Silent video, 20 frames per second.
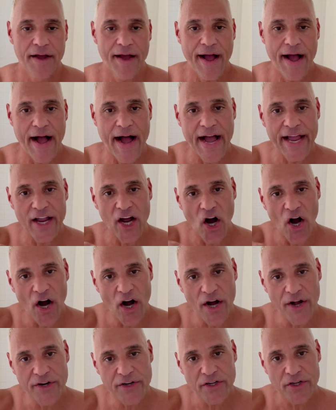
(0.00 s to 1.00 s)
I
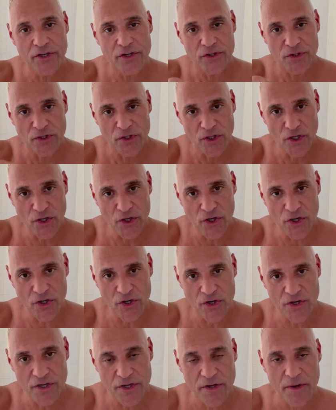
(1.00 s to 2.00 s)

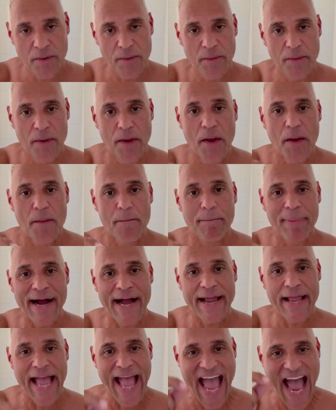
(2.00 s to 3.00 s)
unlearned
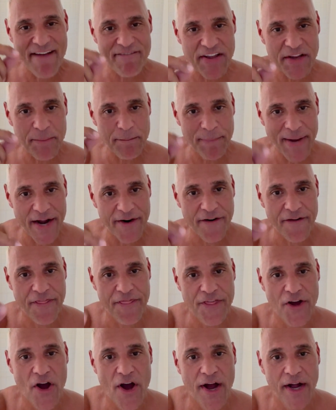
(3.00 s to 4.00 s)
by having better
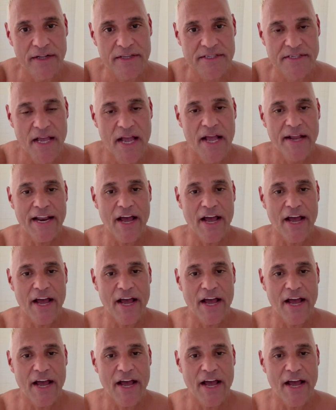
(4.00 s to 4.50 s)
thoughts.